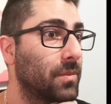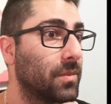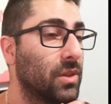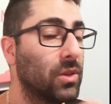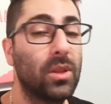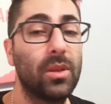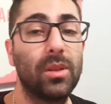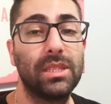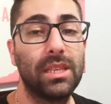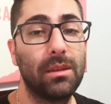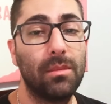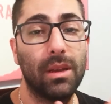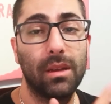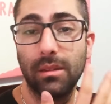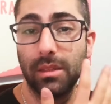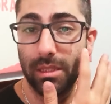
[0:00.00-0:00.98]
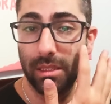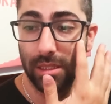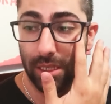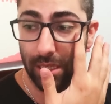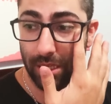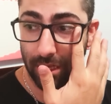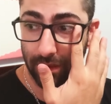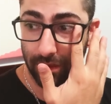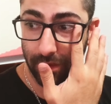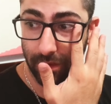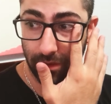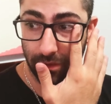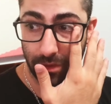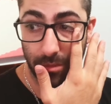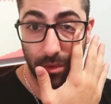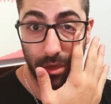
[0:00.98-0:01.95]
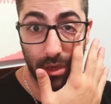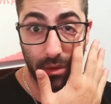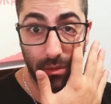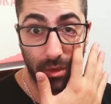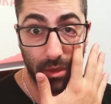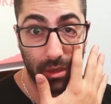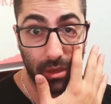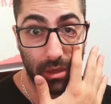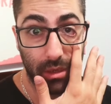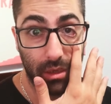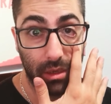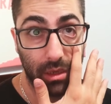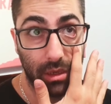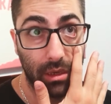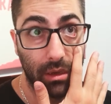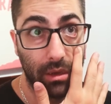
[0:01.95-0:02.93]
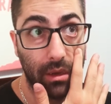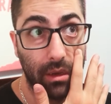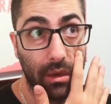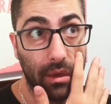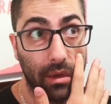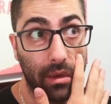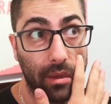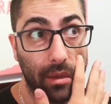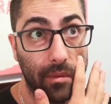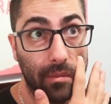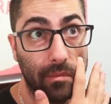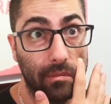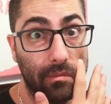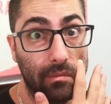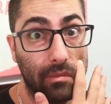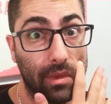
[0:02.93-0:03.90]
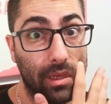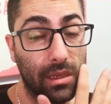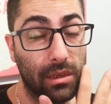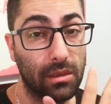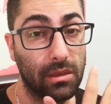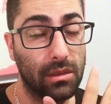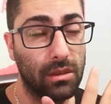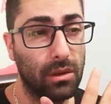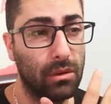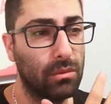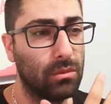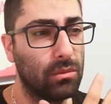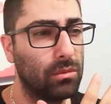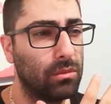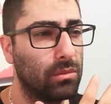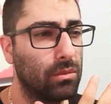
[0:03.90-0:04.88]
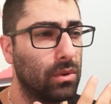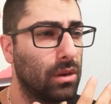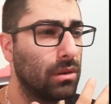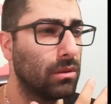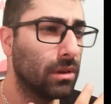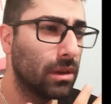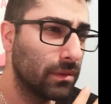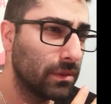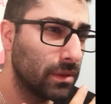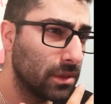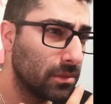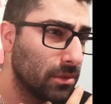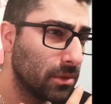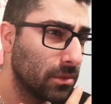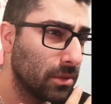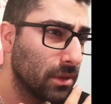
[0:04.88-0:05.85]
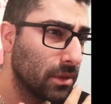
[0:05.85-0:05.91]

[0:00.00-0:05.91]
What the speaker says: They're the same outlets. Like if you're from Ottawa and Toronto have these premium